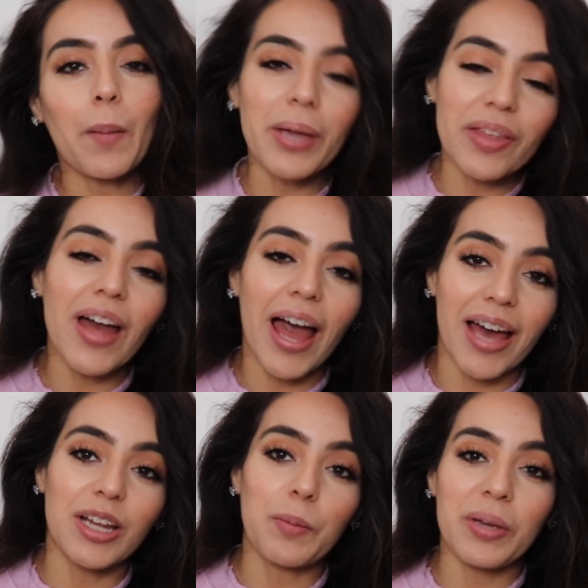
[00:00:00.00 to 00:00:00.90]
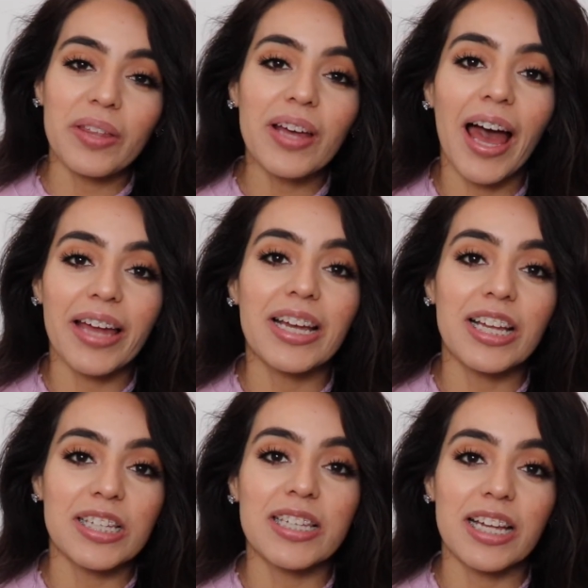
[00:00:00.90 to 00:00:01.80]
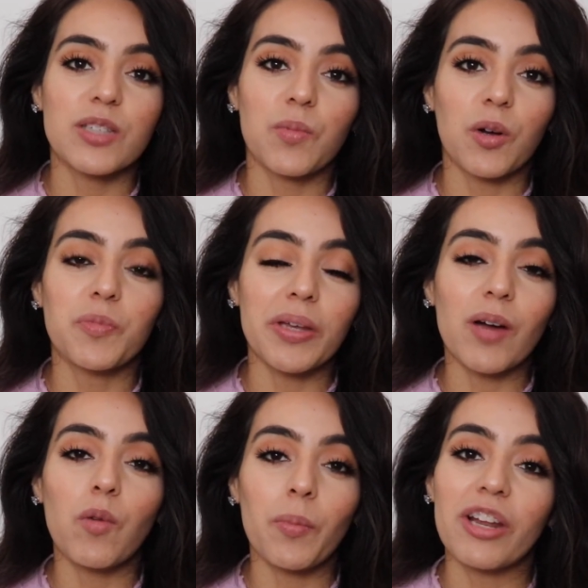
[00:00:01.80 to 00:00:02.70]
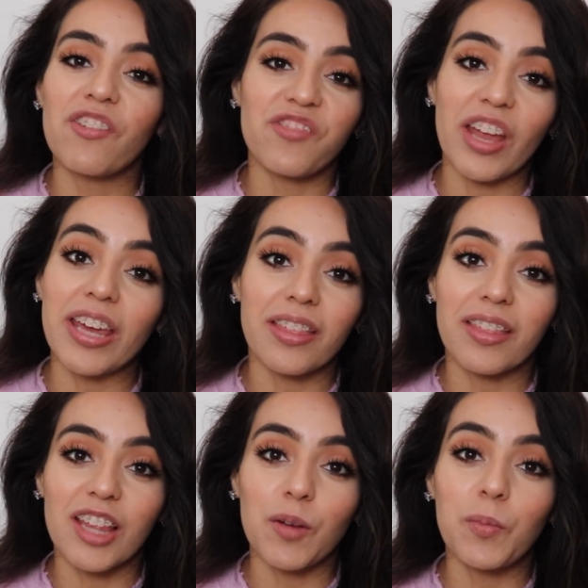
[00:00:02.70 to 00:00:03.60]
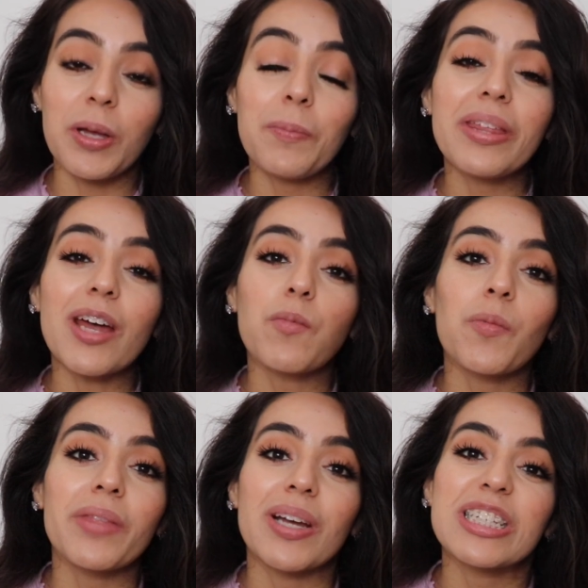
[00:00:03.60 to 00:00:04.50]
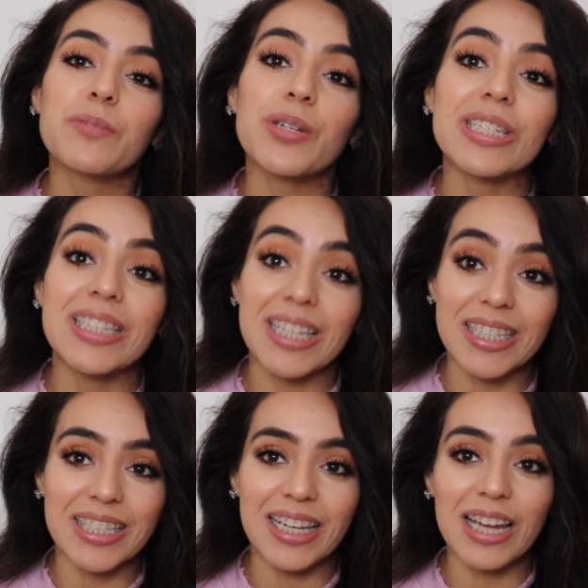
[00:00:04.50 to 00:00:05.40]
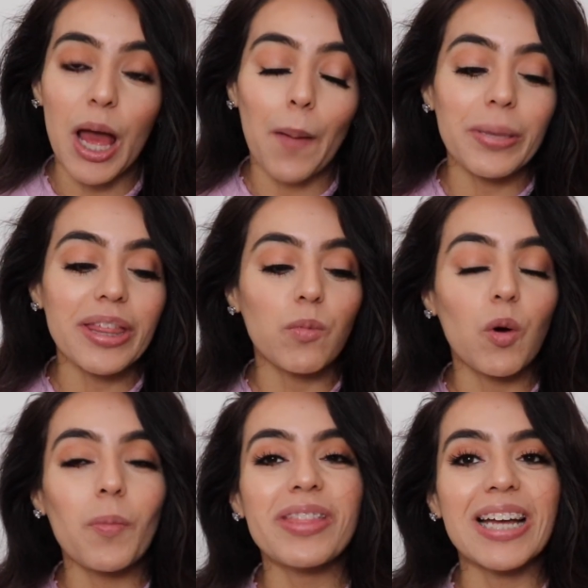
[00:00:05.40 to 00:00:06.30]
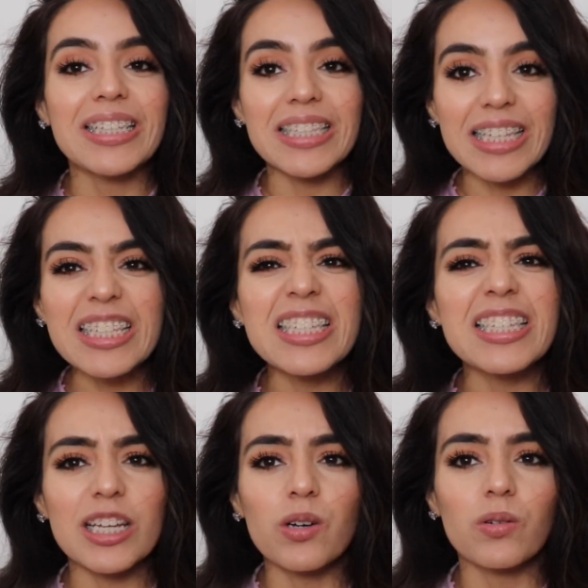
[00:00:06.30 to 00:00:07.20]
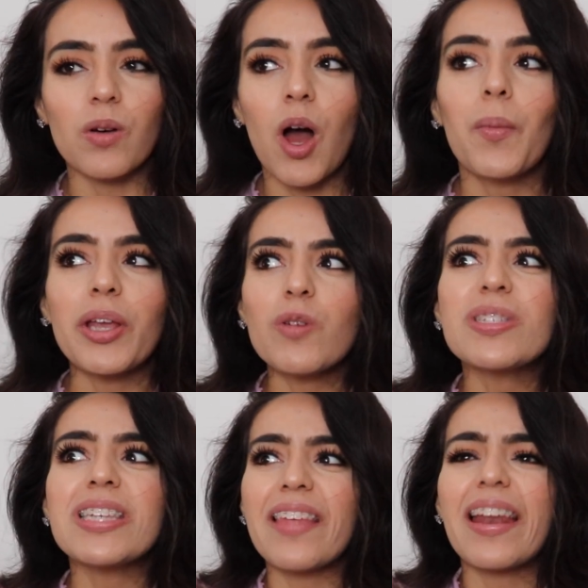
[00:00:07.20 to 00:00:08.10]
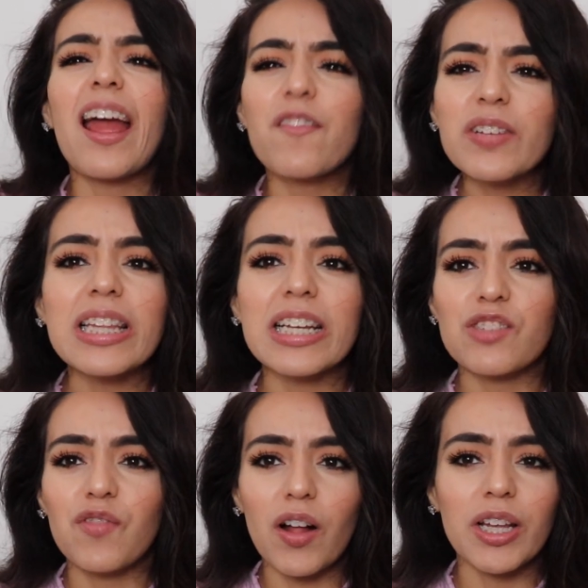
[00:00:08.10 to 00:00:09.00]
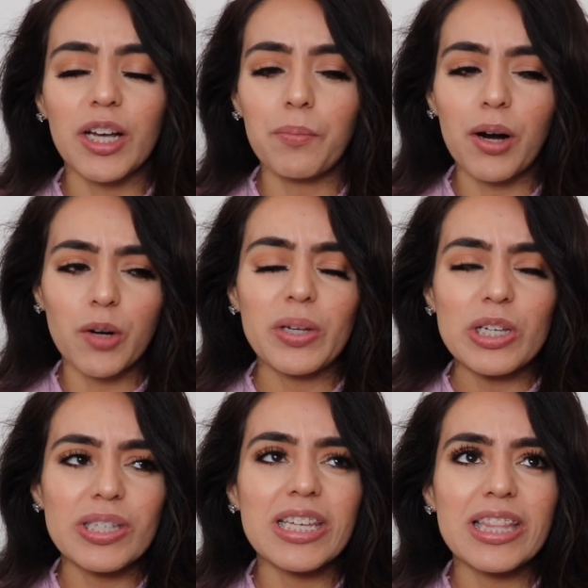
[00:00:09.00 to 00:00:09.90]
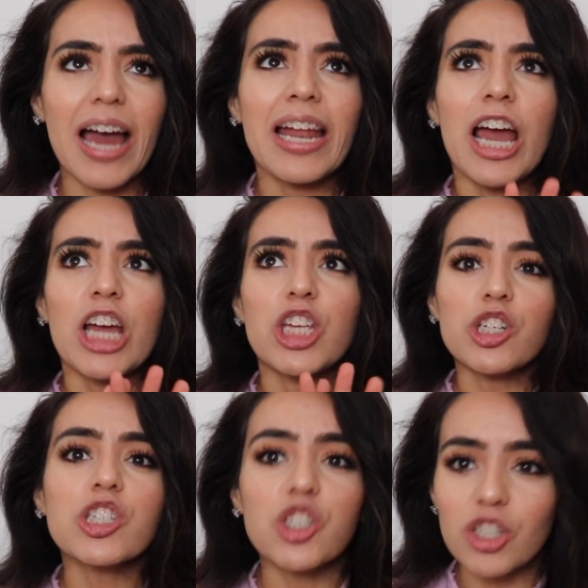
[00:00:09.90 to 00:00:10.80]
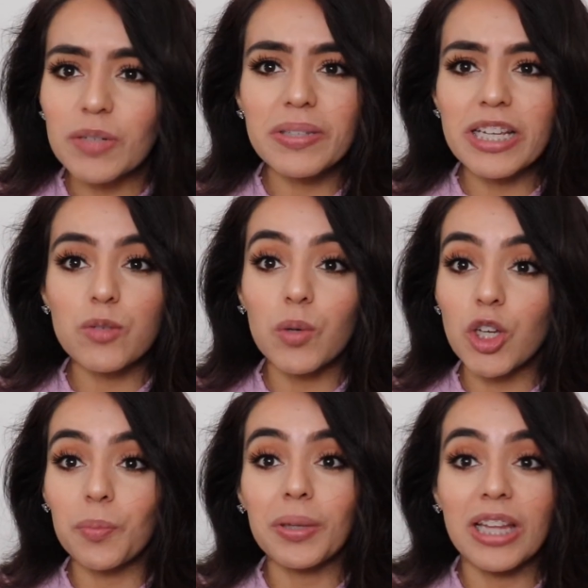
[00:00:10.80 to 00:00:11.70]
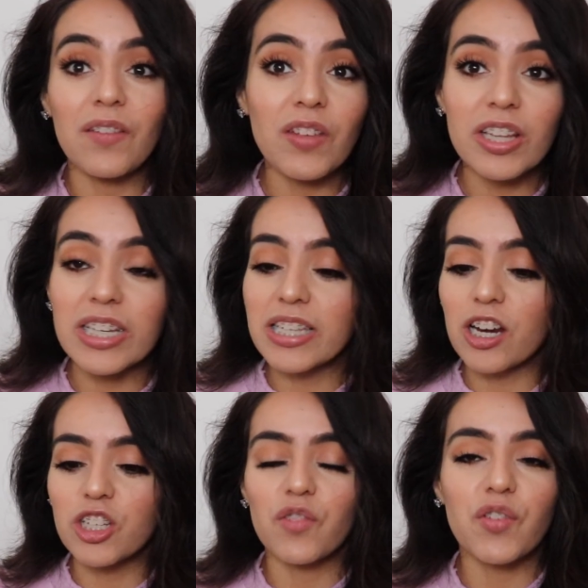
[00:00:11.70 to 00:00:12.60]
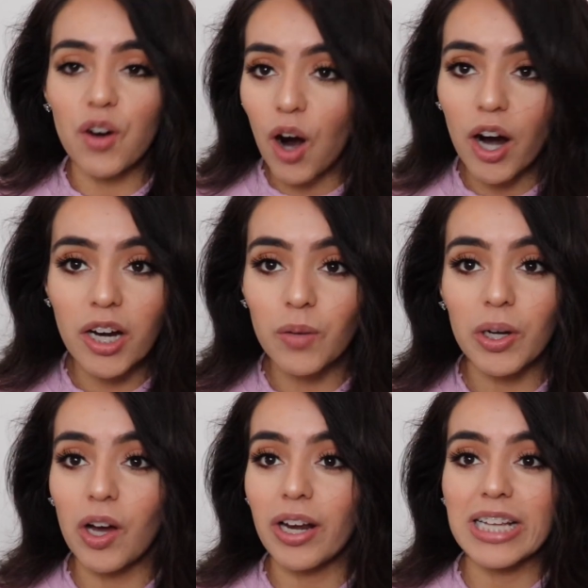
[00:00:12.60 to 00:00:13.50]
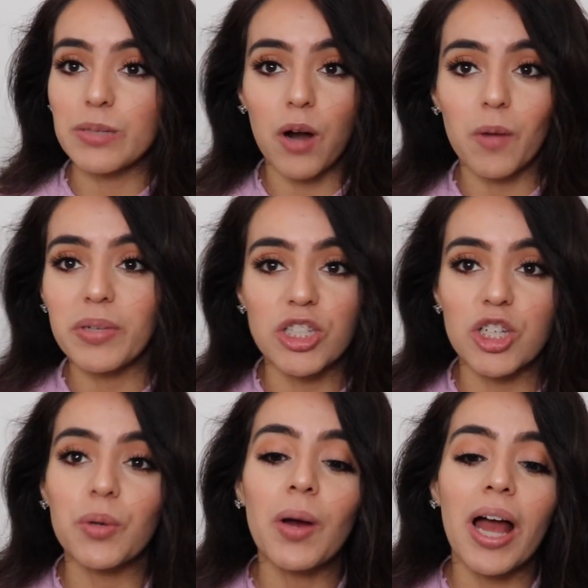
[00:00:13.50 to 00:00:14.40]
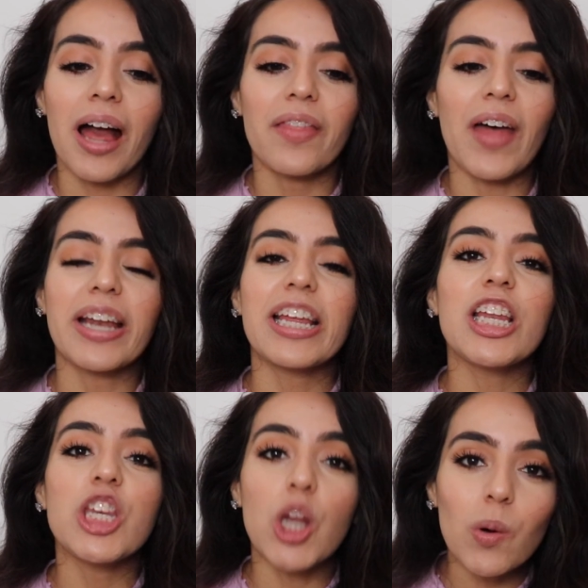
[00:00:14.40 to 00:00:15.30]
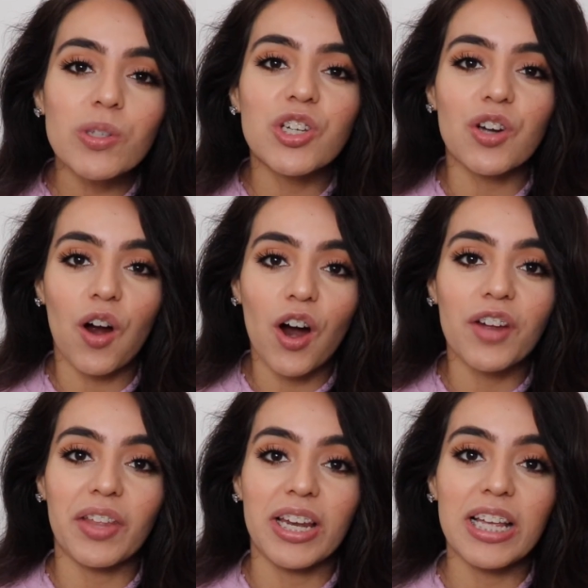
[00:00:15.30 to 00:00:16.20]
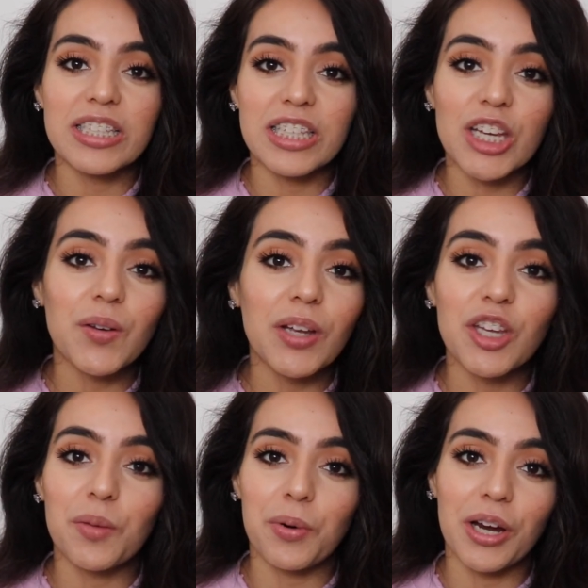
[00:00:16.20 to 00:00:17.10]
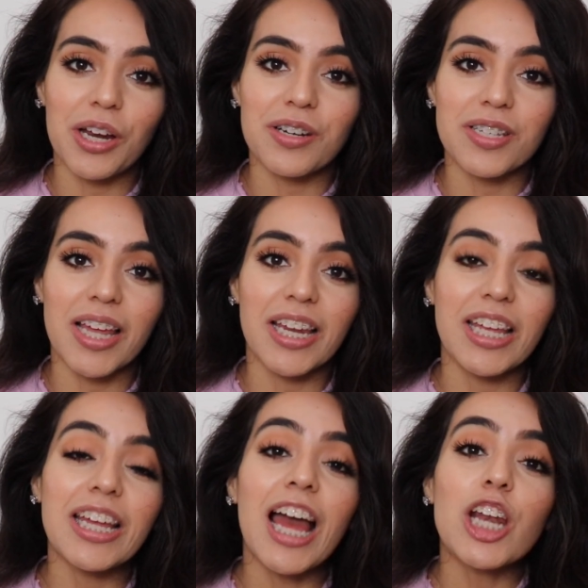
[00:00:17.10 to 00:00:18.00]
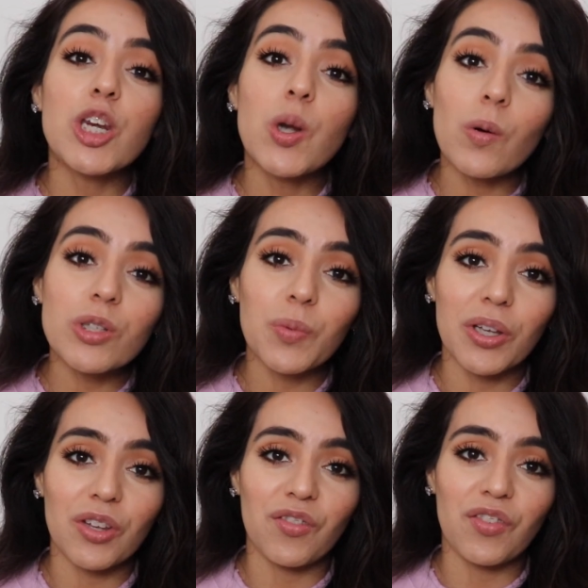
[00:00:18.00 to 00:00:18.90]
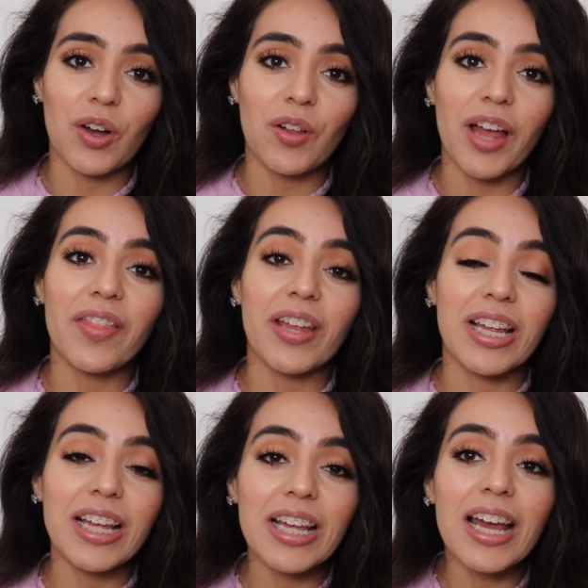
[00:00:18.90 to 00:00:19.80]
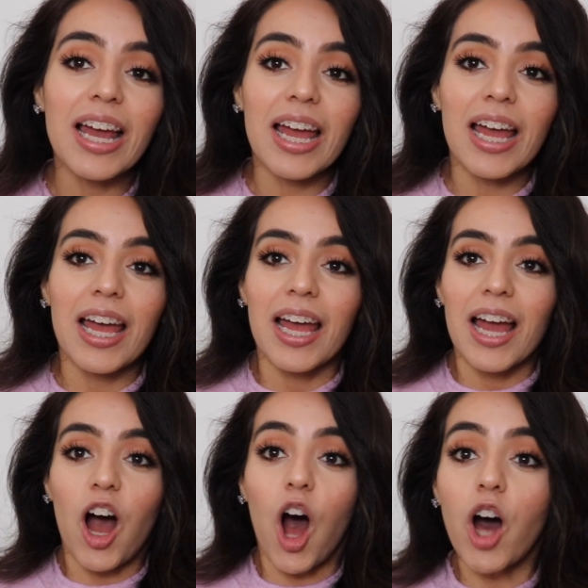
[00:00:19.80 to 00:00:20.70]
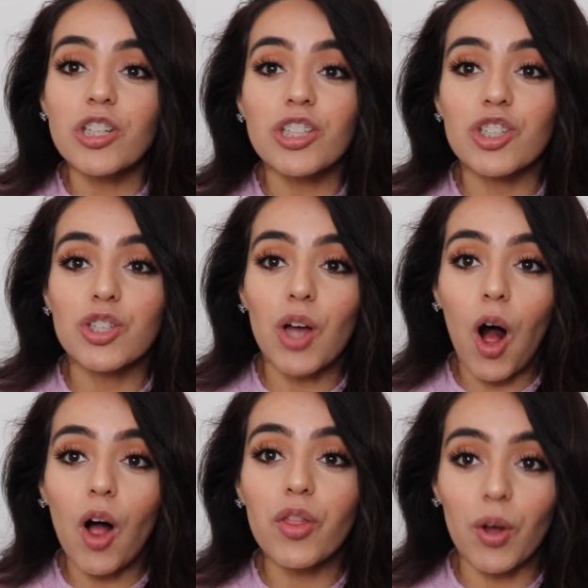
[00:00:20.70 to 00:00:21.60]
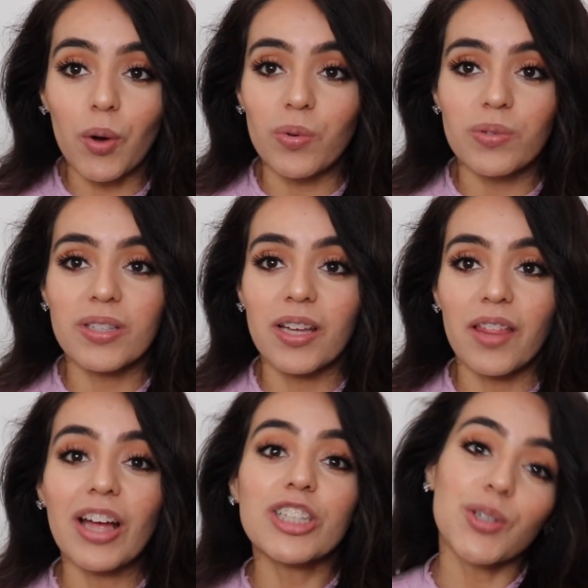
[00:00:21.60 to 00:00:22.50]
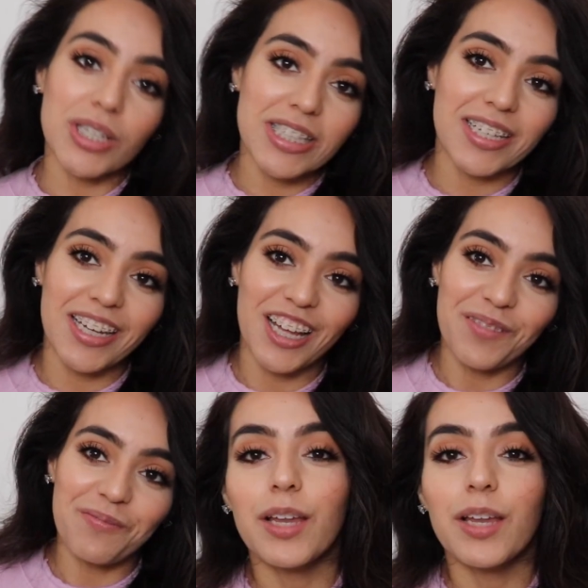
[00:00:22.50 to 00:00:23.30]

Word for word: be the Hannah, be the Hannah in today's world, be that woman of faith we be that woman that is persistent be that woman that sits still when you see that everything is falling apart when you see that your circumstance when you're believing the desires of your heart what god has promised you that he knows your heart that he is hearing your prayers that he knows what you feel and that he honors all those that trust in him.